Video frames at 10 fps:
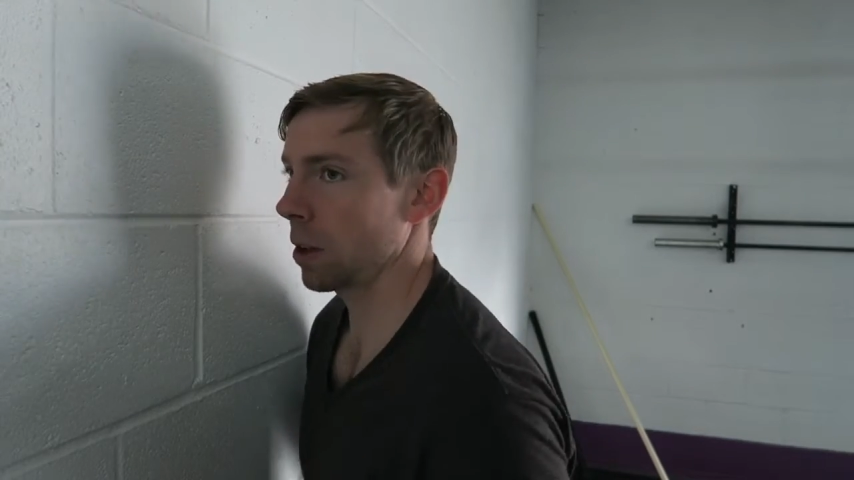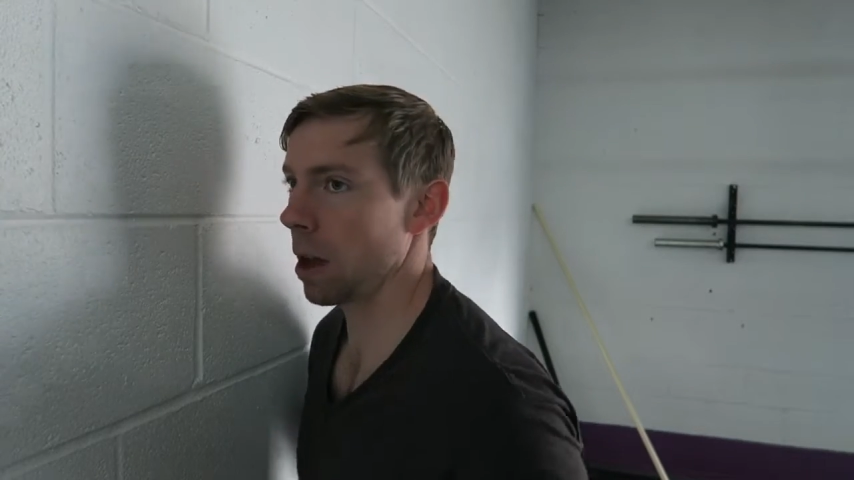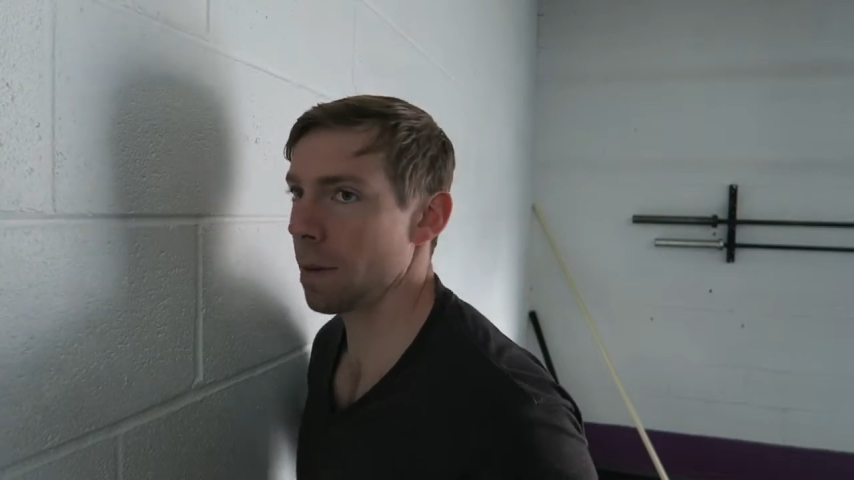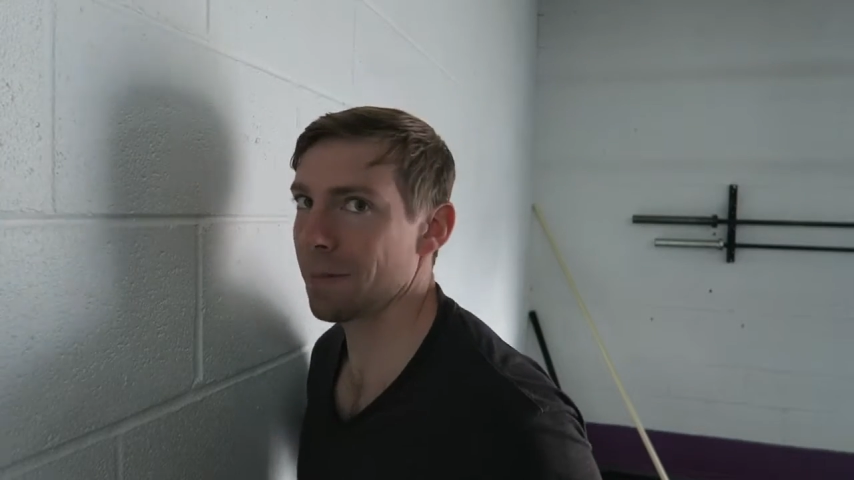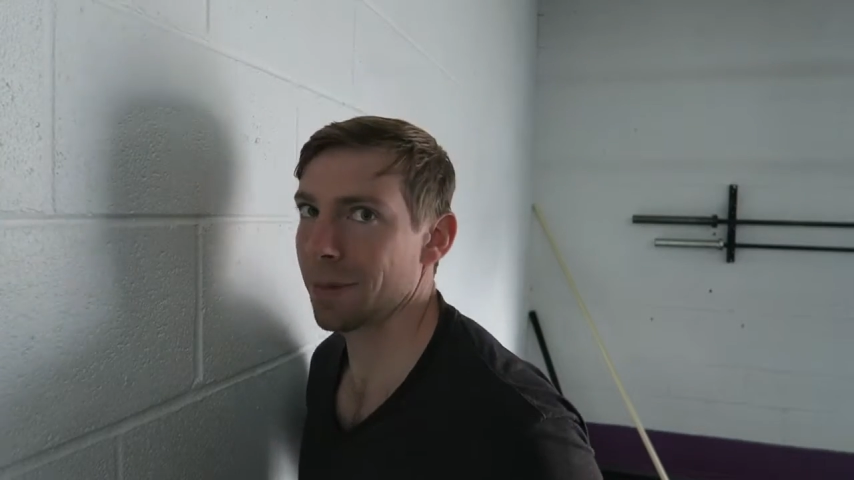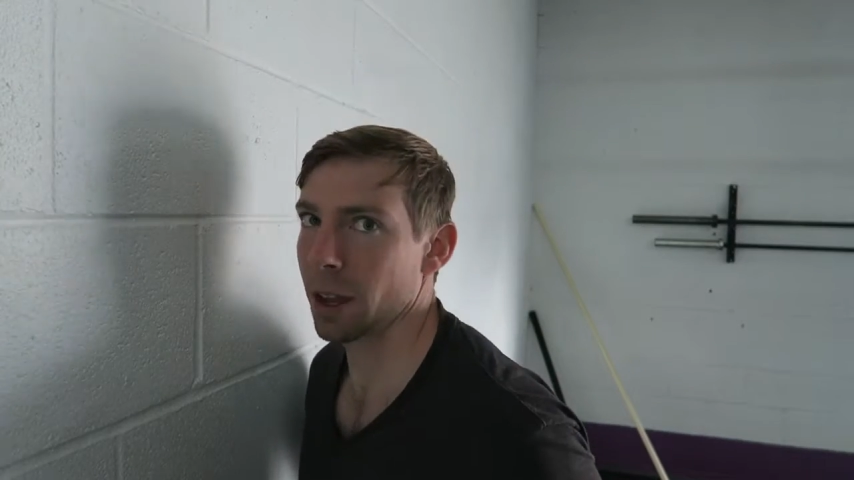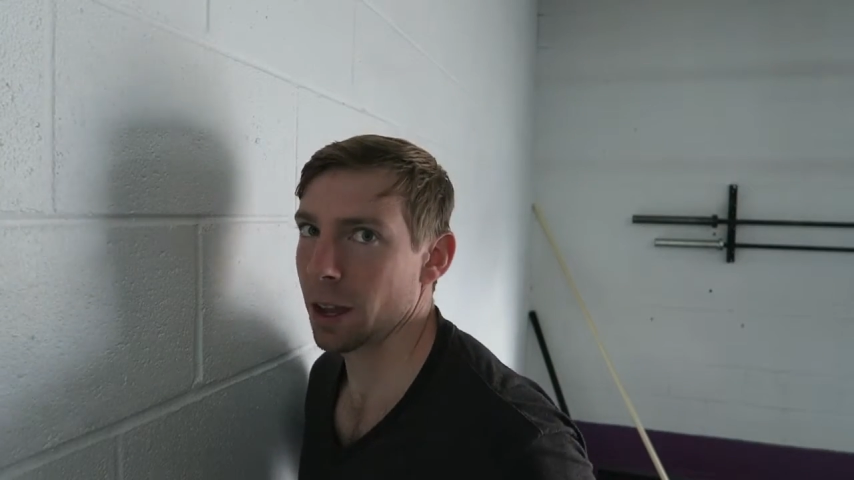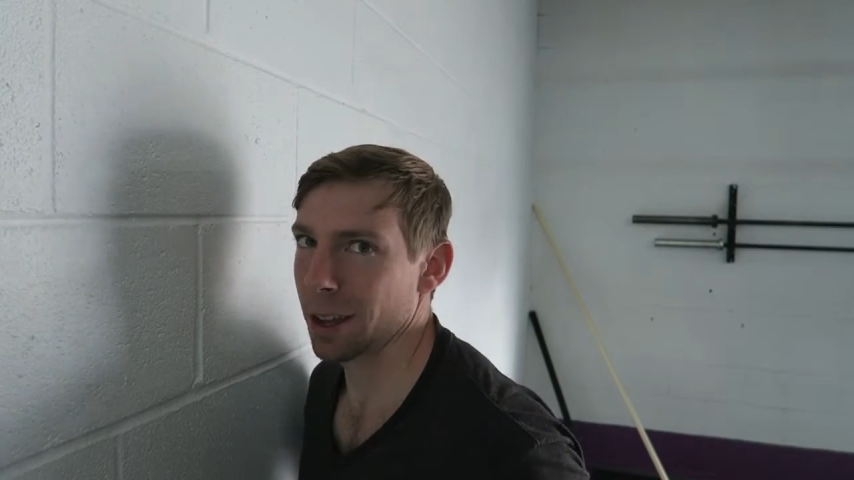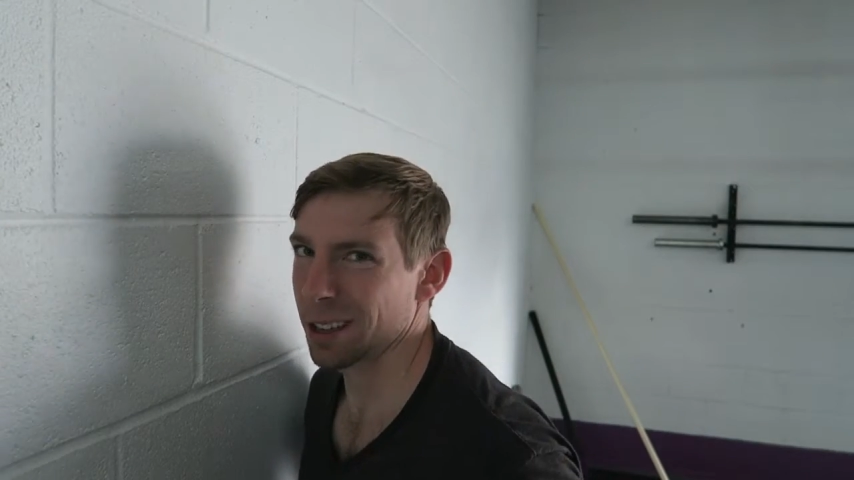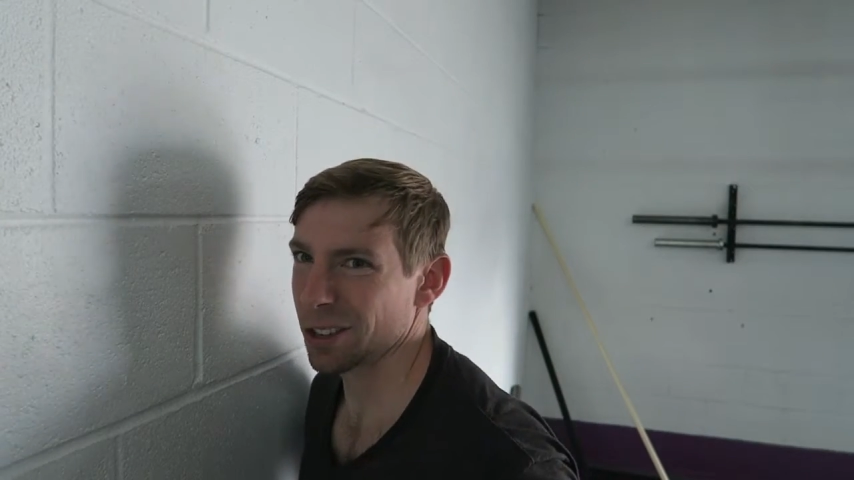okay?
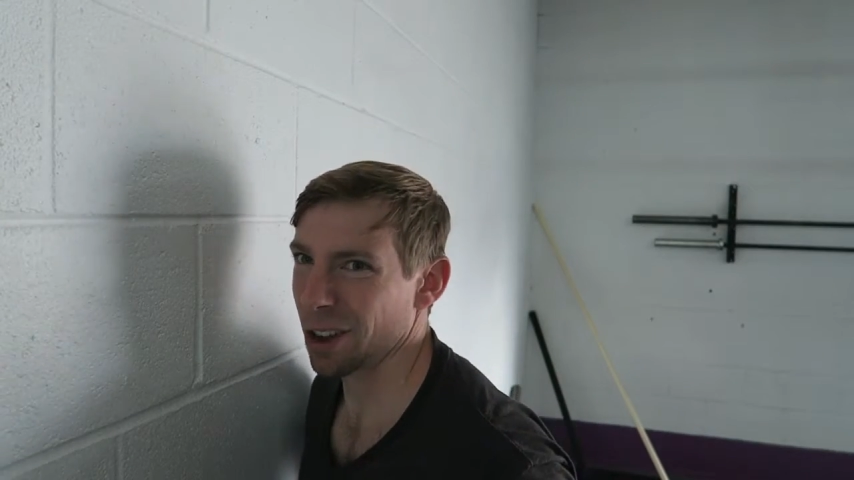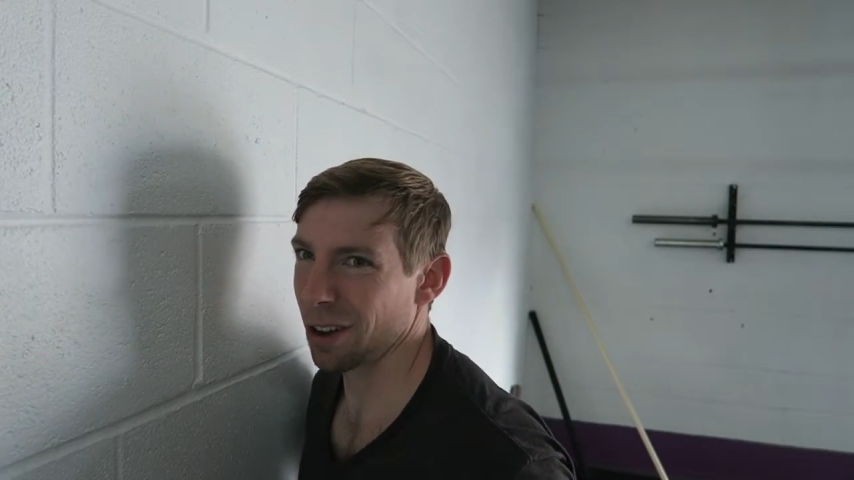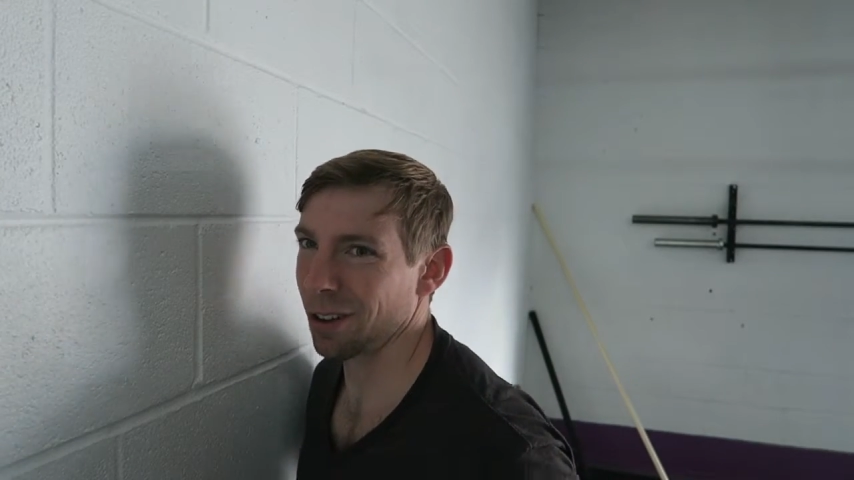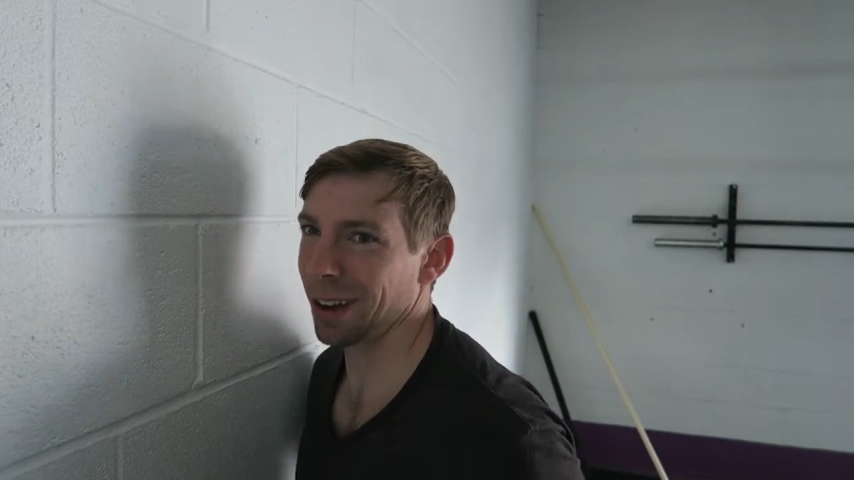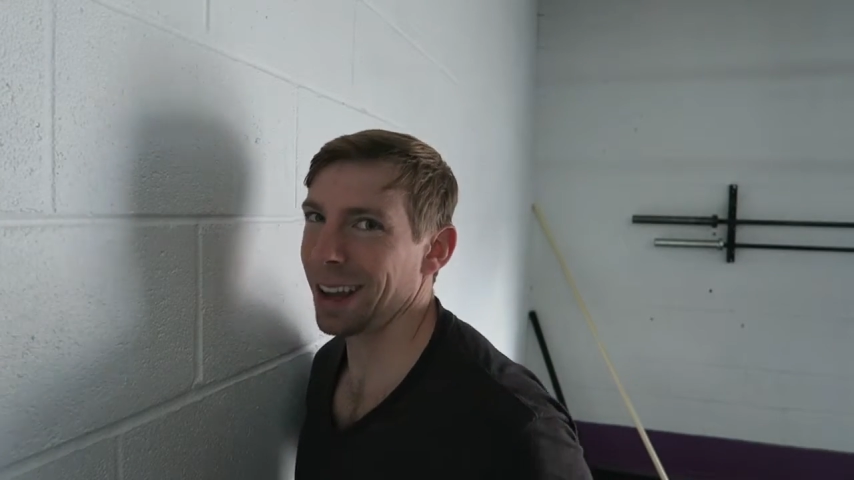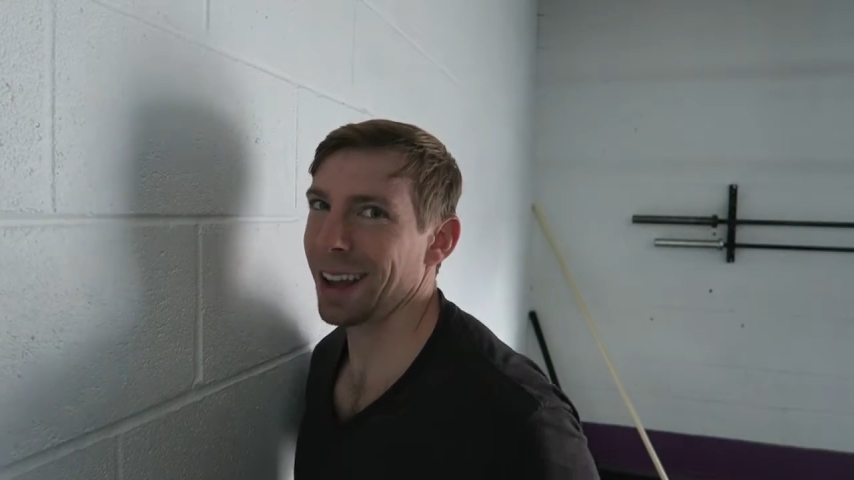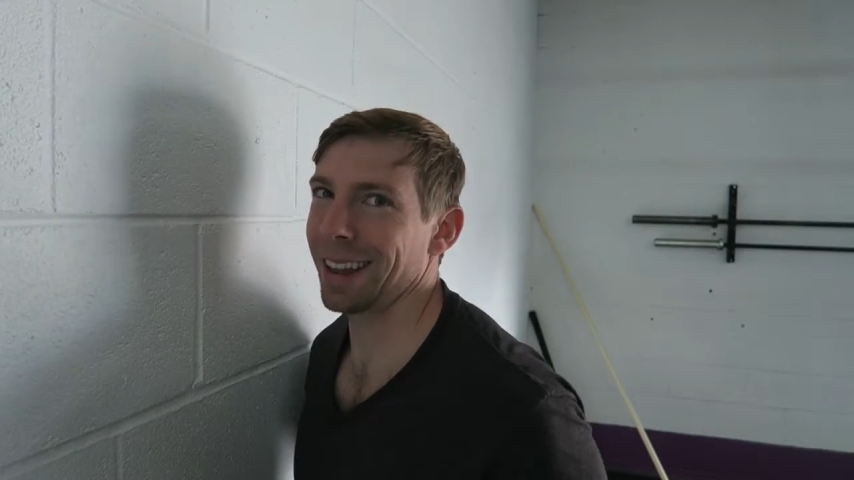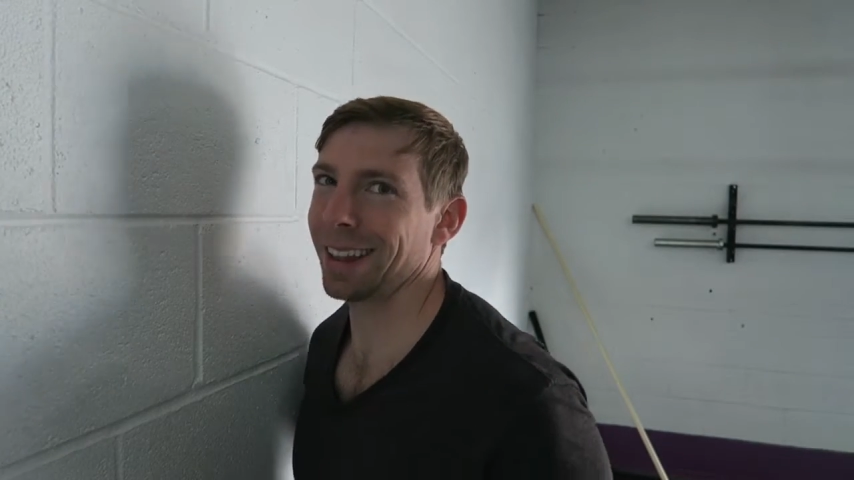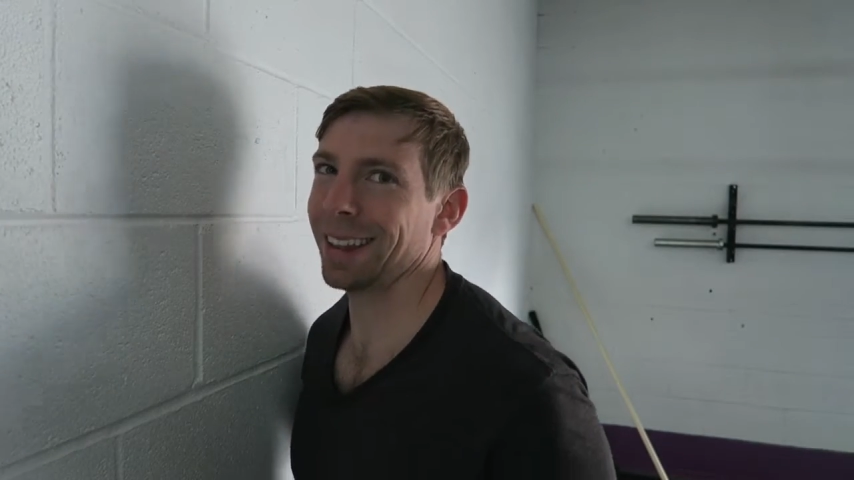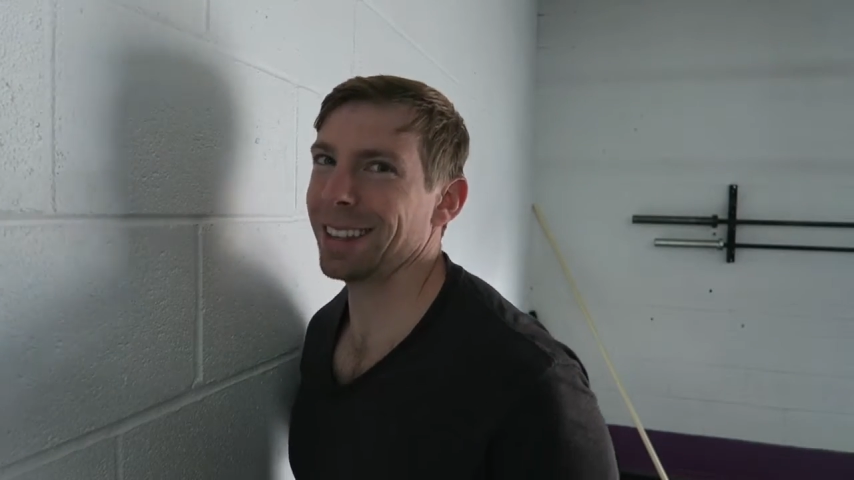So
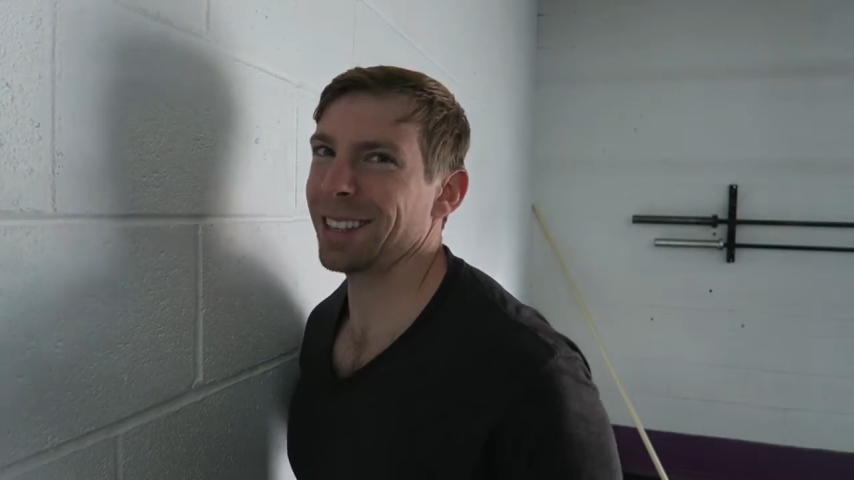again,